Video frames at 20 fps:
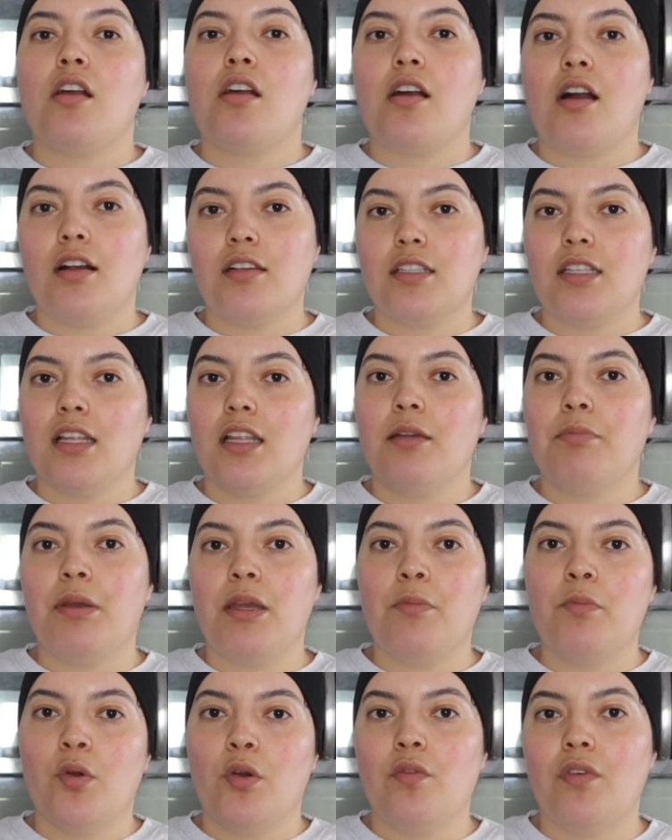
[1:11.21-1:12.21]
constantly
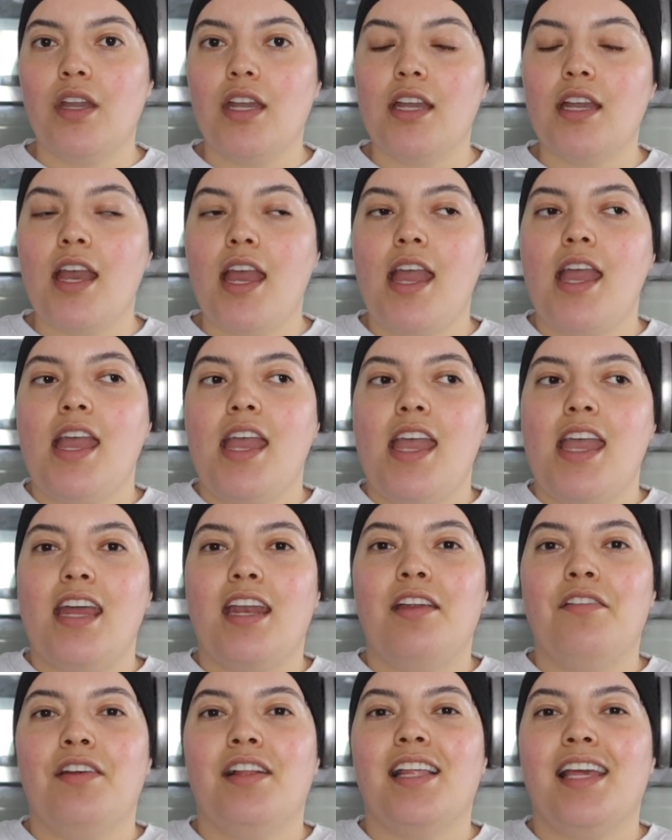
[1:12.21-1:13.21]
be moving and
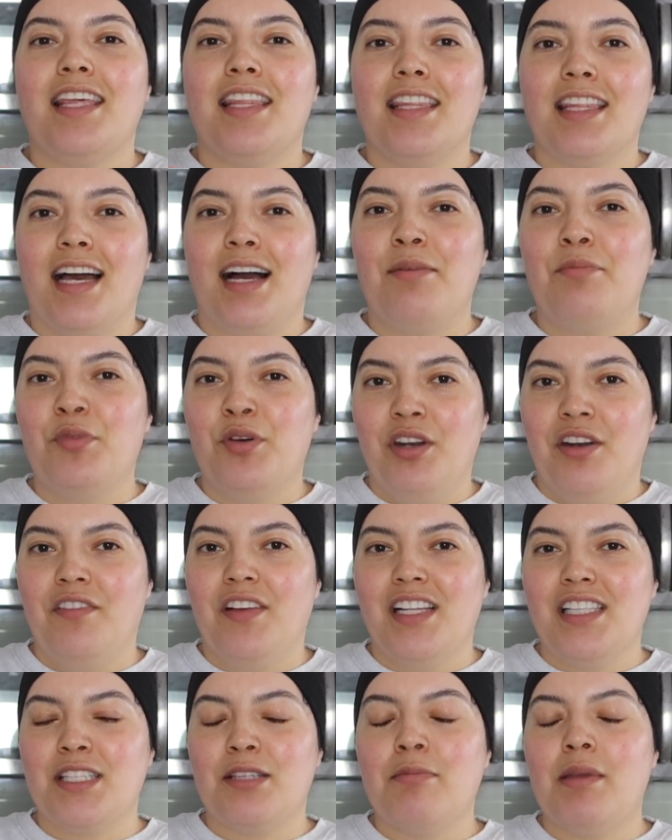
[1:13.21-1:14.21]
I feel like that
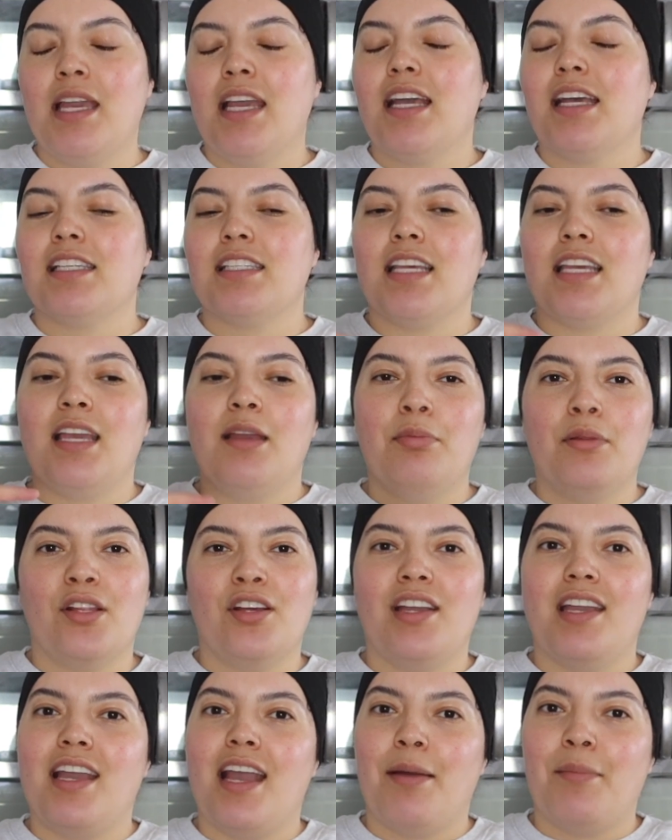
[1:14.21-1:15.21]
motivates me because I keep
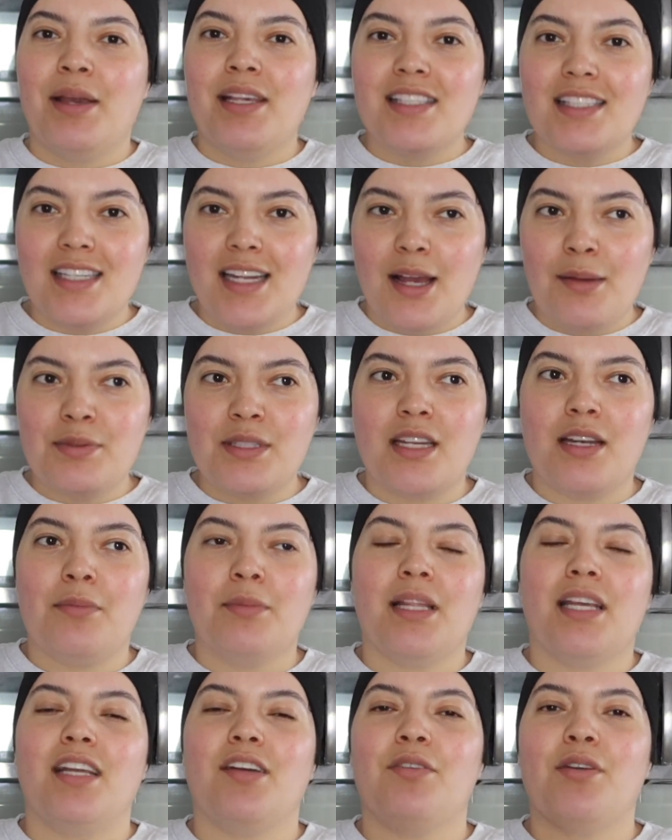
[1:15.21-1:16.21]
looking at my steps and I'm
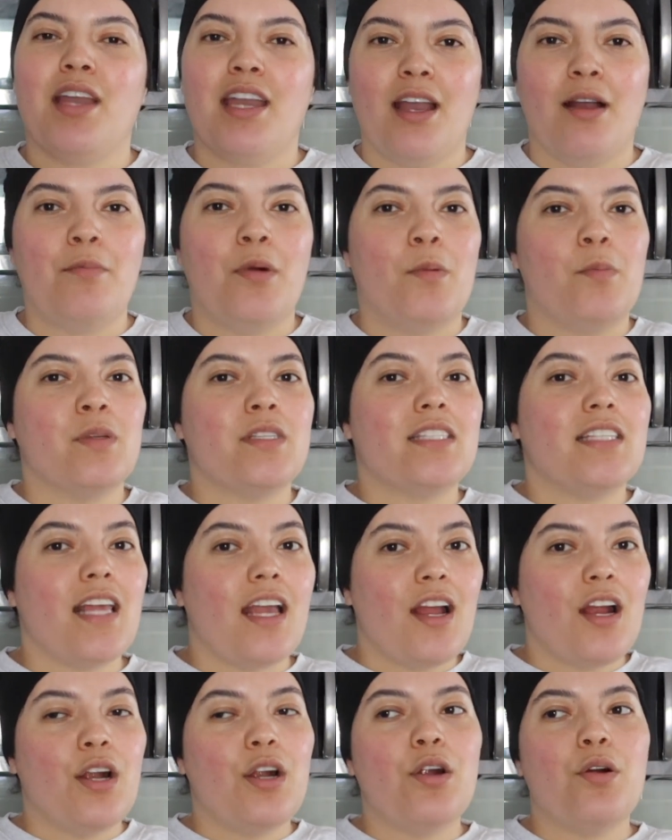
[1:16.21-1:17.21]
like okay I'm almost
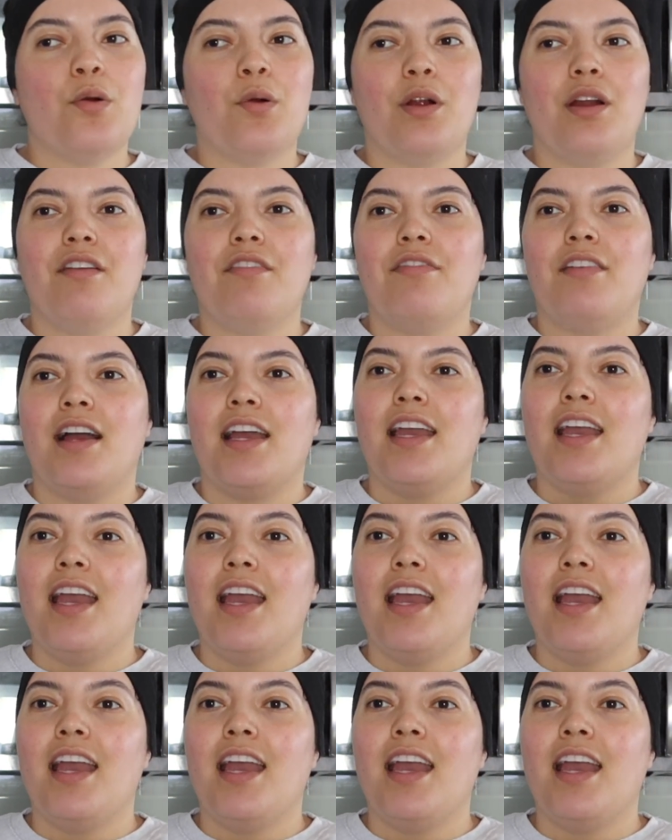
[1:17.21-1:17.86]
there or if I